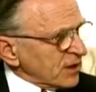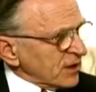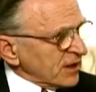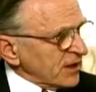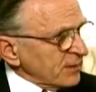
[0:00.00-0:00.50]

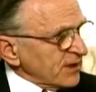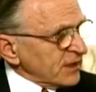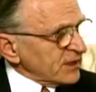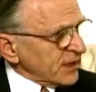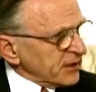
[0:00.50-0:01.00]
claim a
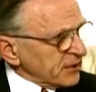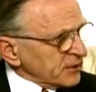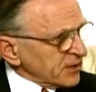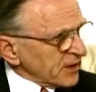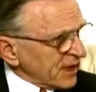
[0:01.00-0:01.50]
title to
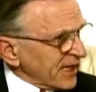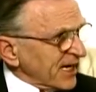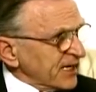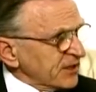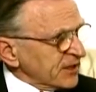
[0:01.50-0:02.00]
the
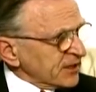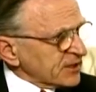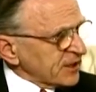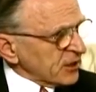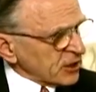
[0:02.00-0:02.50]
land that is
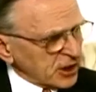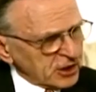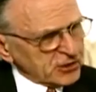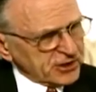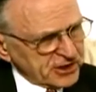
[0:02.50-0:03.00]
now
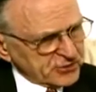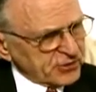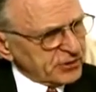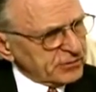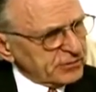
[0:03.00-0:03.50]
called
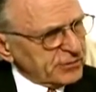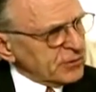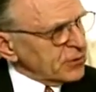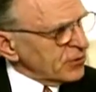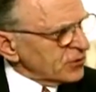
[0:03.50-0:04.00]
Israel.
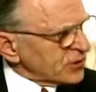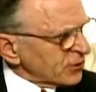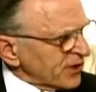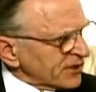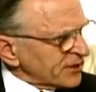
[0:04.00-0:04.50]
Who's
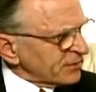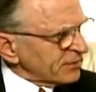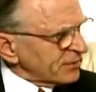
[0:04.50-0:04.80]
correct?